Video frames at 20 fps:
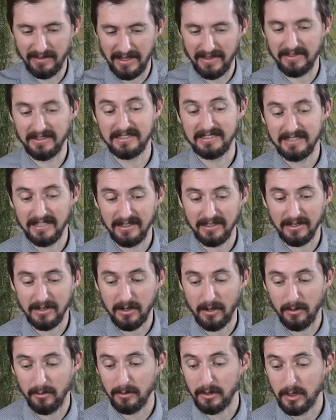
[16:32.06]
let the
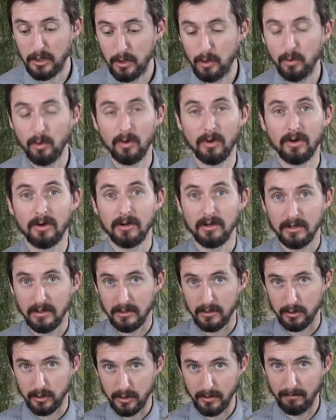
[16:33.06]
silicone cure
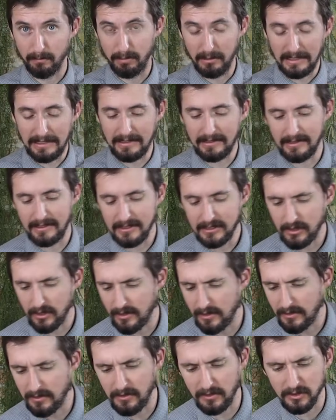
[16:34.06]
completely so
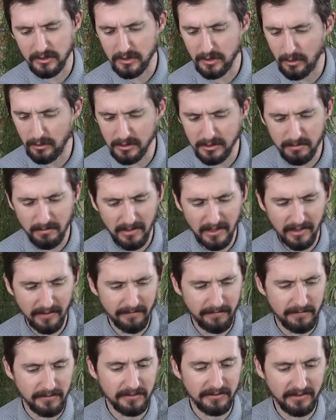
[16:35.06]
that there's no smell
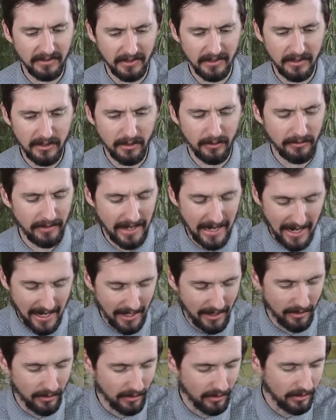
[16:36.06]
of silicone
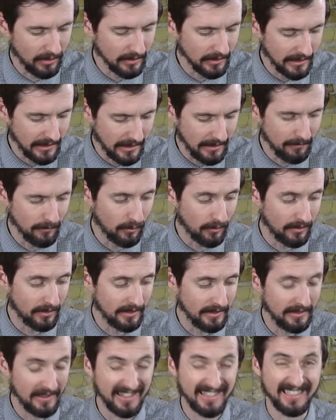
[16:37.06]
at all anymore
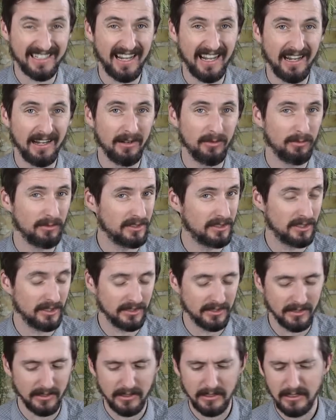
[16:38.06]
in this tank, which
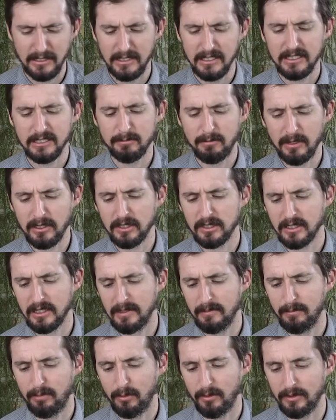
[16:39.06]
is especially
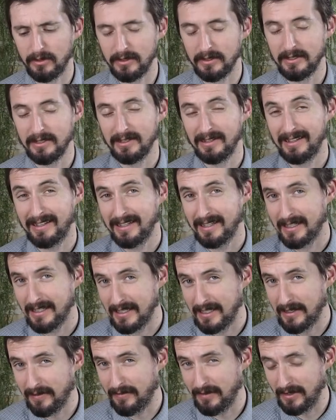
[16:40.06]
important
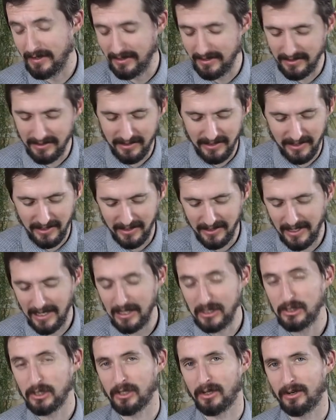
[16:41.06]
given the
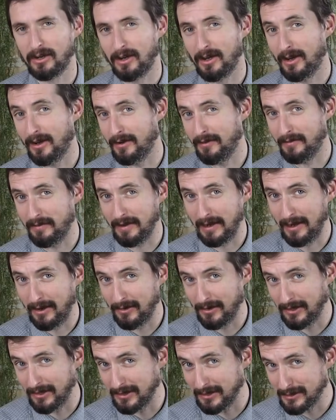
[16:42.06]
nature of
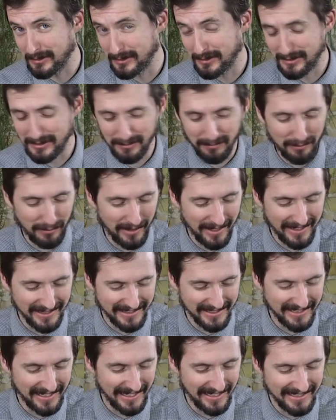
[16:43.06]
our
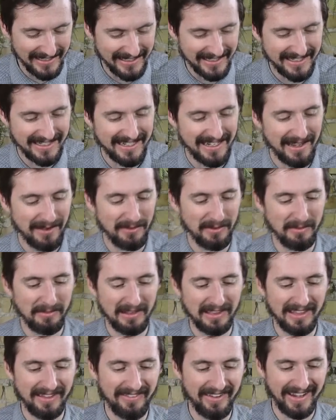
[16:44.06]
surprise guests that will
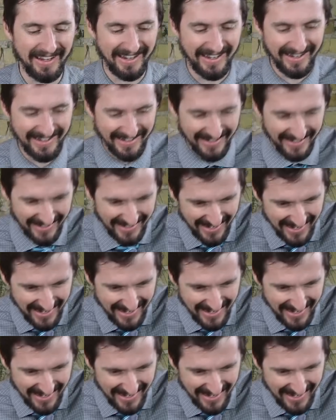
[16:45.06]
be living in it.